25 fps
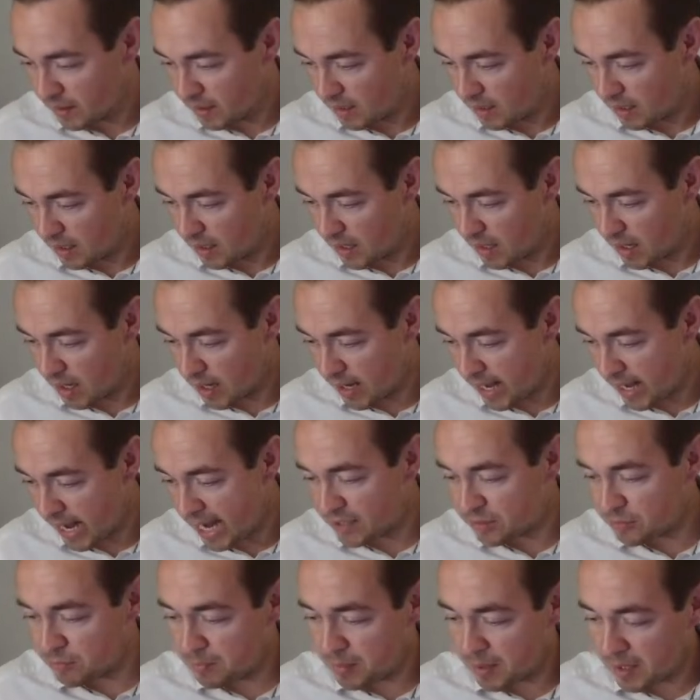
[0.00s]

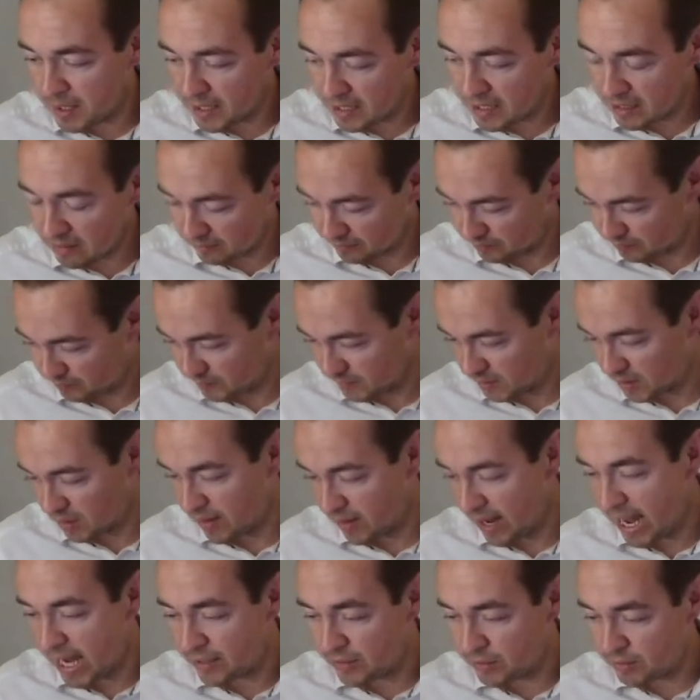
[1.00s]
Adam P. So
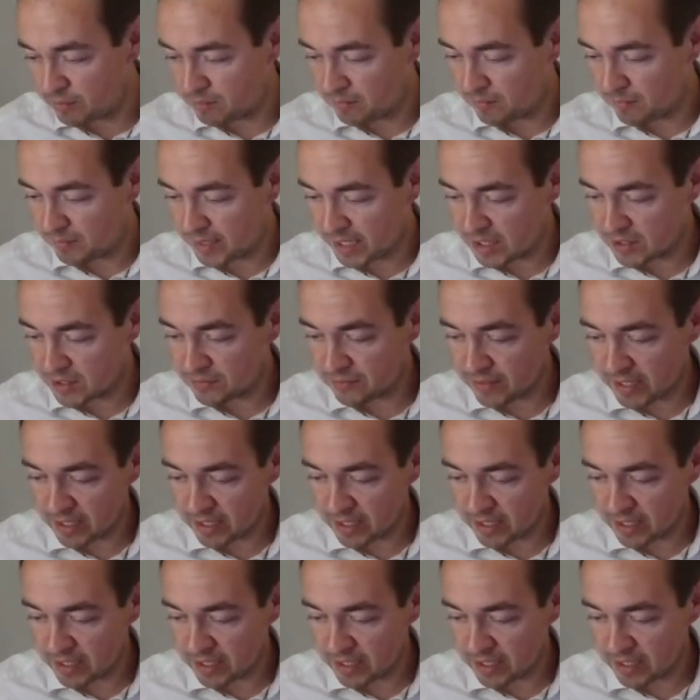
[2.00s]
Adam, thanks for that.